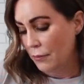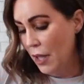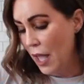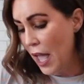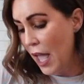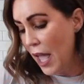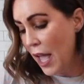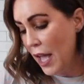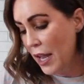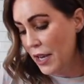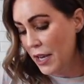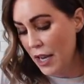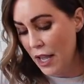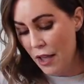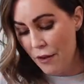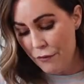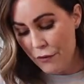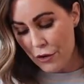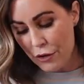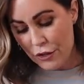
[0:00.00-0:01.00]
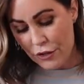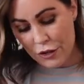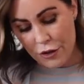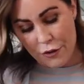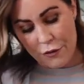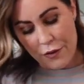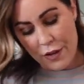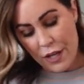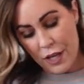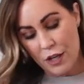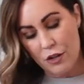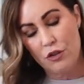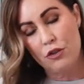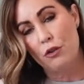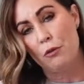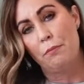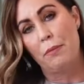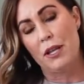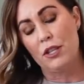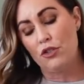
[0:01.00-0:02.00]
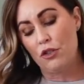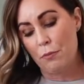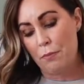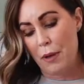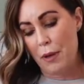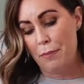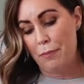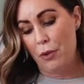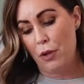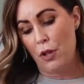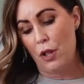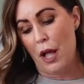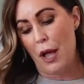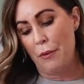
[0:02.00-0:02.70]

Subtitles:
And if you're serving it to a bunch of people, I